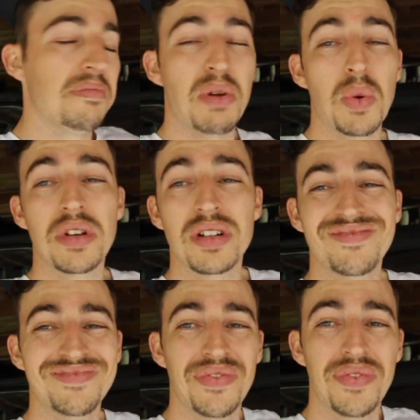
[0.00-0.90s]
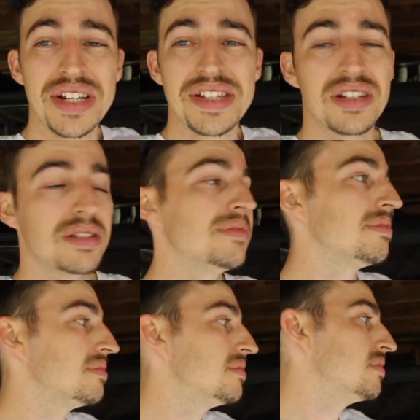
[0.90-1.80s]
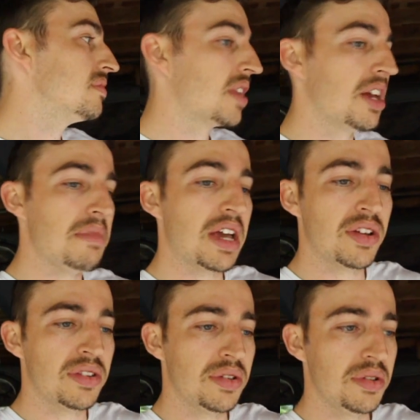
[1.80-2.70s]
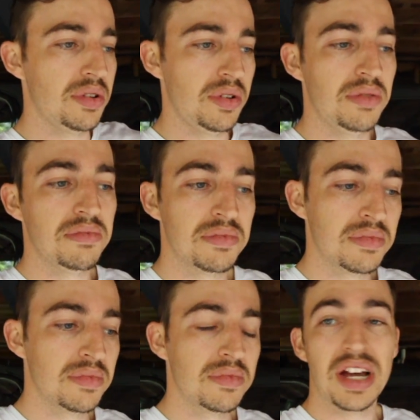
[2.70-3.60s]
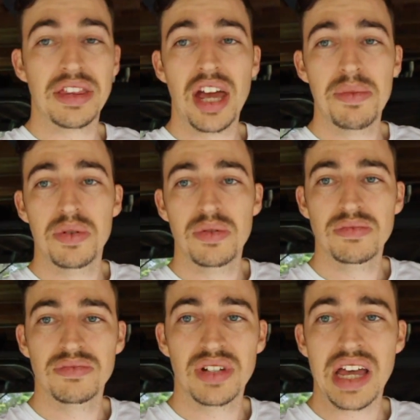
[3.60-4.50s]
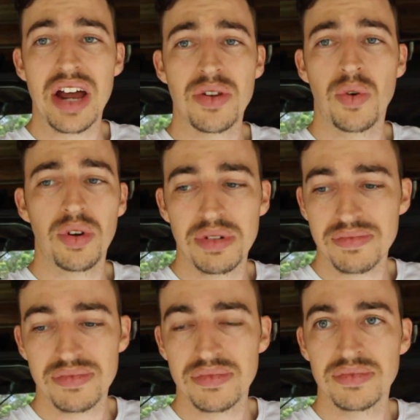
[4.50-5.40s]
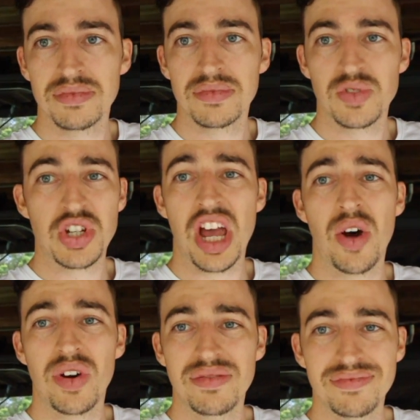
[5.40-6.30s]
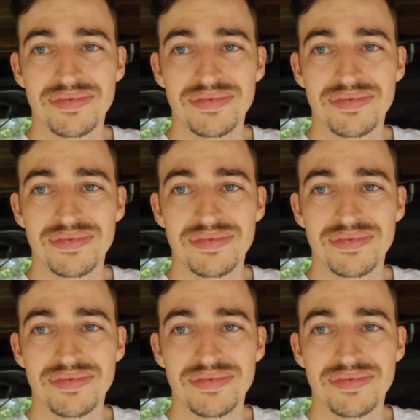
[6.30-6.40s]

Build it, fix it, make it into a table, garden ornament, shower.